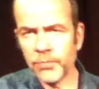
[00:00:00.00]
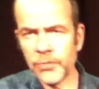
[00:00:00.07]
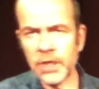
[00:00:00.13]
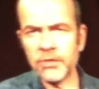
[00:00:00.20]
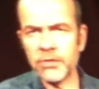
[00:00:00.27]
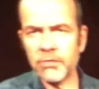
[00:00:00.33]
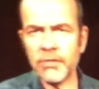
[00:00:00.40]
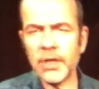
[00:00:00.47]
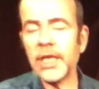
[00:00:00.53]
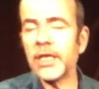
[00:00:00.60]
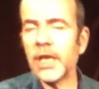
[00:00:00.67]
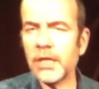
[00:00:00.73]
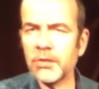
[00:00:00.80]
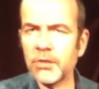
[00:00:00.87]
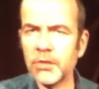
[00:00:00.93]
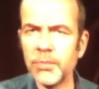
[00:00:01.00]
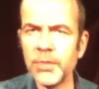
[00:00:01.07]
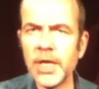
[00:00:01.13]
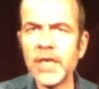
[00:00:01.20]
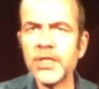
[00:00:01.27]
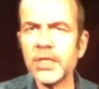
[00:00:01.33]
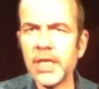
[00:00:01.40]
That's a really nice
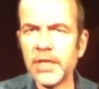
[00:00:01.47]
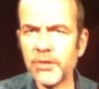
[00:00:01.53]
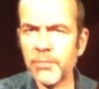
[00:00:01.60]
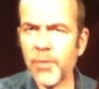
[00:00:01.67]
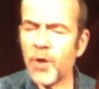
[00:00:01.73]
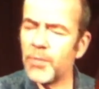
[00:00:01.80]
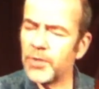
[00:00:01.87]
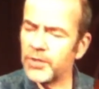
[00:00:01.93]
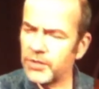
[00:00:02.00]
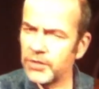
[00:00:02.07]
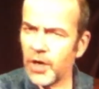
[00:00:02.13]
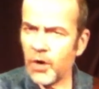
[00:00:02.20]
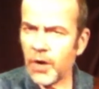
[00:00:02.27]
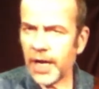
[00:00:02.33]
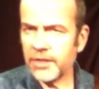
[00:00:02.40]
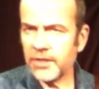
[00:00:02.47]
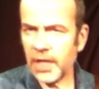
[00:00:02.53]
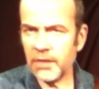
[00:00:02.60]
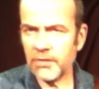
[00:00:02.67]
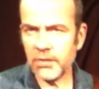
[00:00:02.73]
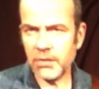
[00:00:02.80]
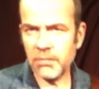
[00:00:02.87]
combination at the moment, though I
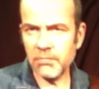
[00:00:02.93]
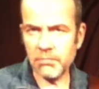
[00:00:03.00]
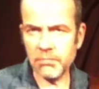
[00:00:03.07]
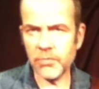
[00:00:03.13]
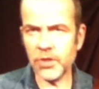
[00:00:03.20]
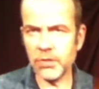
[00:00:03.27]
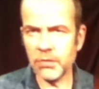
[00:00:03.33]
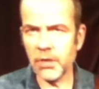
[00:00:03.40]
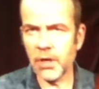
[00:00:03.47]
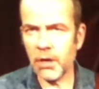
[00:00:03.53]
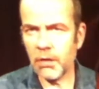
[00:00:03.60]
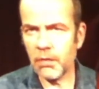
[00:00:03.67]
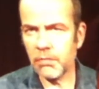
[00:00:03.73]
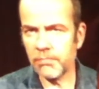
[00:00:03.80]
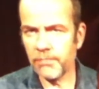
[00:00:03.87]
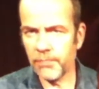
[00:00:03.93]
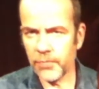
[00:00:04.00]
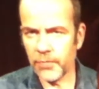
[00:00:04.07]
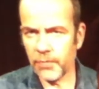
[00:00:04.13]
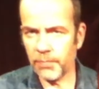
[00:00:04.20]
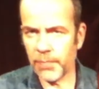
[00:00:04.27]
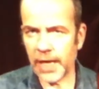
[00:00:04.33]
tend to go
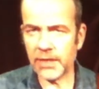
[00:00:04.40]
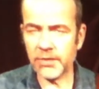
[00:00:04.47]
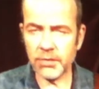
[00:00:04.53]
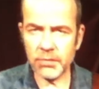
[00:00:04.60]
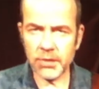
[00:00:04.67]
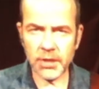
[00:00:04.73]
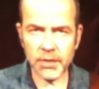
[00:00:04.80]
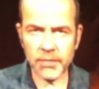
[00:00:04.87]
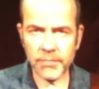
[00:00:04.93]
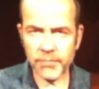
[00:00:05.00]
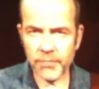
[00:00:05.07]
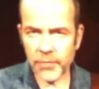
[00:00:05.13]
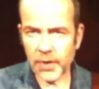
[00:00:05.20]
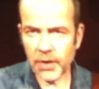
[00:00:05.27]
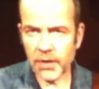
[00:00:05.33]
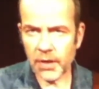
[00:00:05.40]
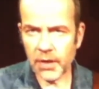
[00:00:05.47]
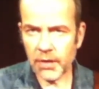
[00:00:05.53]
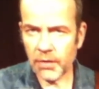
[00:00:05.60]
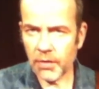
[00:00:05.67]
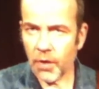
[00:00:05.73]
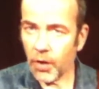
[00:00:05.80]
back to the
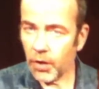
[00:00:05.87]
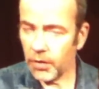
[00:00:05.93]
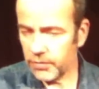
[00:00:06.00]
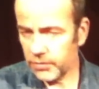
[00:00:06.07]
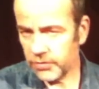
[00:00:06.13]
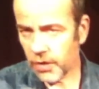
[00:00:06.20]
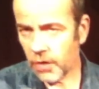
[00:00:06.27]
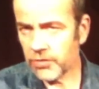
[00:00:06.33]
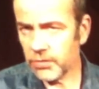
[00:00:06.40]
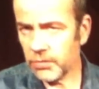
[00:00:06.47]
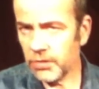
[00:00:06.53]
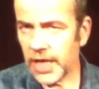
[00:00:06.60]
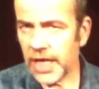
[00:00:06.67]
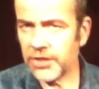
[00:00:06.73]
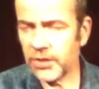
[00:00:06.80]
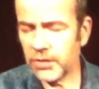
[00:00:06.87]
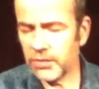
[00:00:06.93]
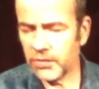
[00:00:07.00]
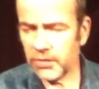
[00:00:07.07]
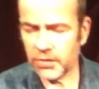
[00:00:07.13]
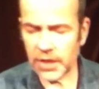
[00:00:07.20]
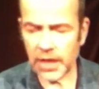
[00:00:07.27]
total
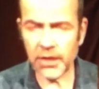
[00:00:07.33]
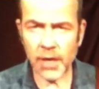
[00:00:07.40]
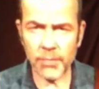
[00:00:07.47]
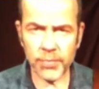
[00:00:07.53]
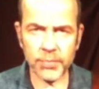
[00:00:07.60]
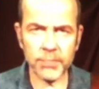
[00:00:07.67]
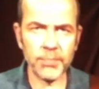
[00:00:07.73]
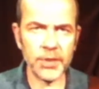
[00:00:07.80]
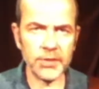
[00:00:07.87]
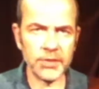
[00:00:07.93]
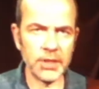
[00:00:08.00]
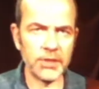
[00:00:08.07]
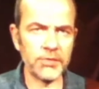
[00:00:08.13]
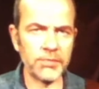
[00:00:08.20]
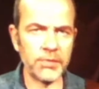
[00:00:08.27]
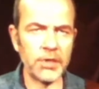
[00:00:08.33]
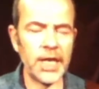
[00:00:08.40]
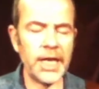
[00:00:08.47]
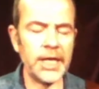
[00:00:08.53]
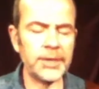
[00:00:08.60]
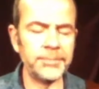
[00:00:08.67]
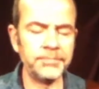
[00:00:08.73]
Legend setup, but that's for
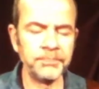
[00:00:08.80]
later.